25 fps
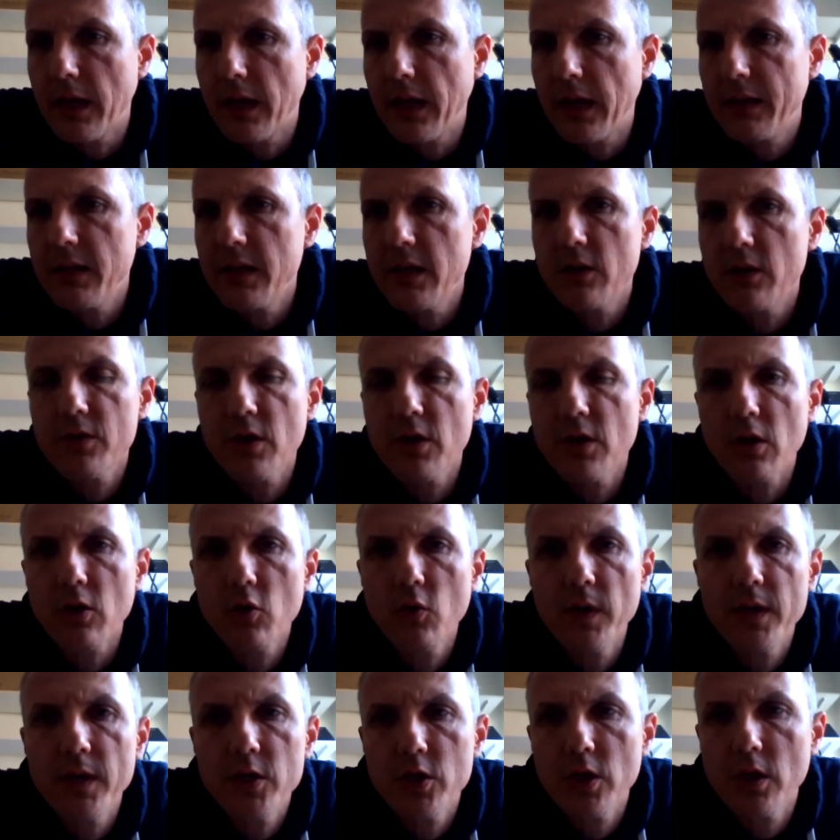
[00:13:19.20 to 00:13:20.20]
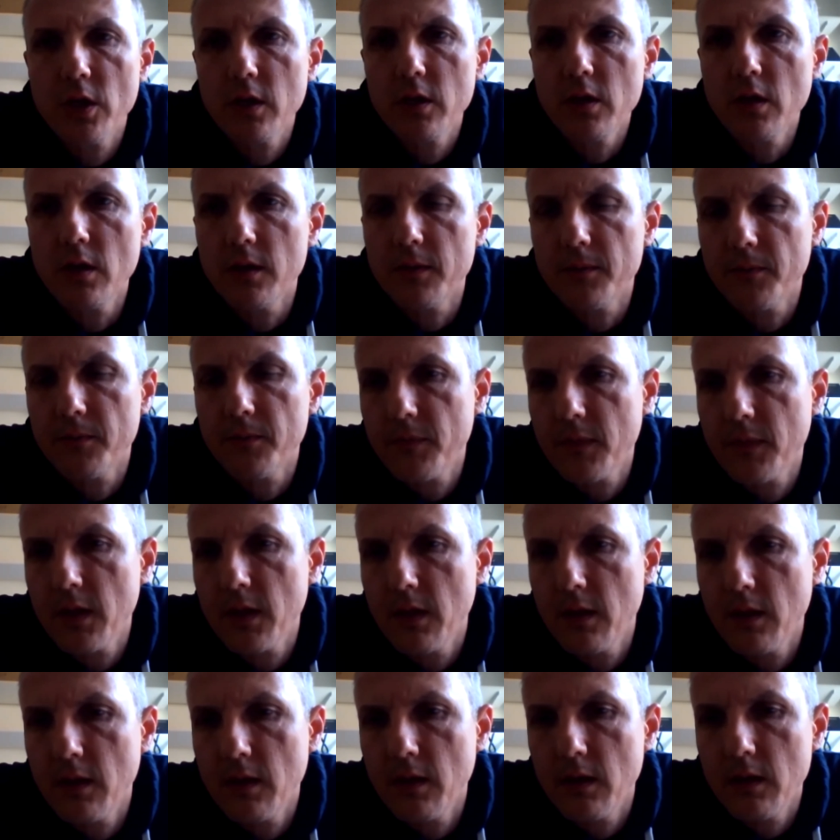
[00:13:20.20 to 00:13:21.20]
Any other question?
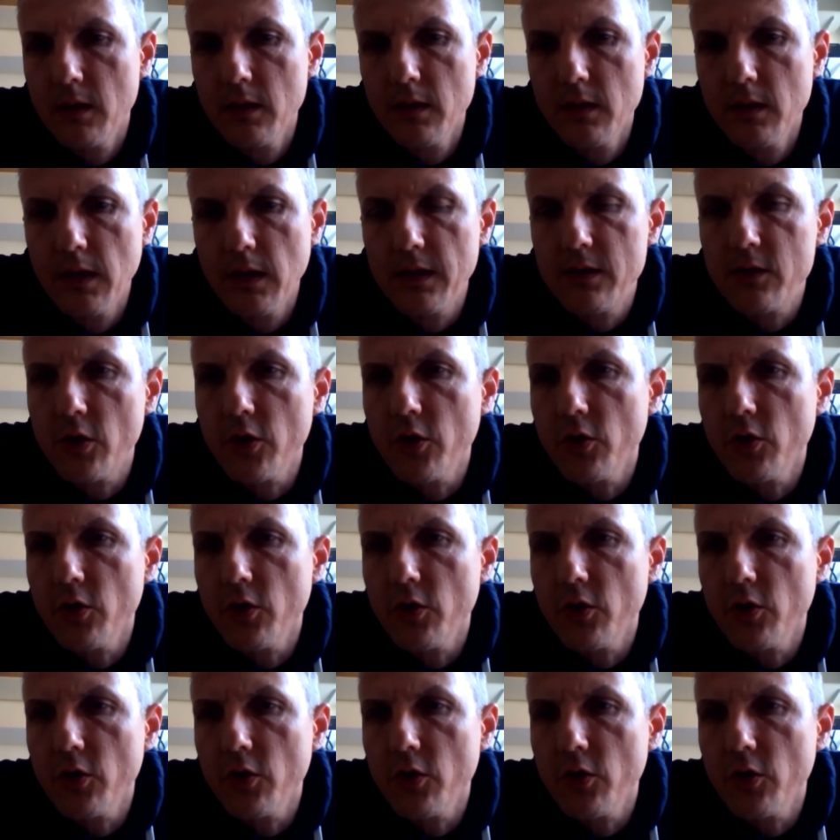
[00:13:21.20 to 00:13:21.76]
It's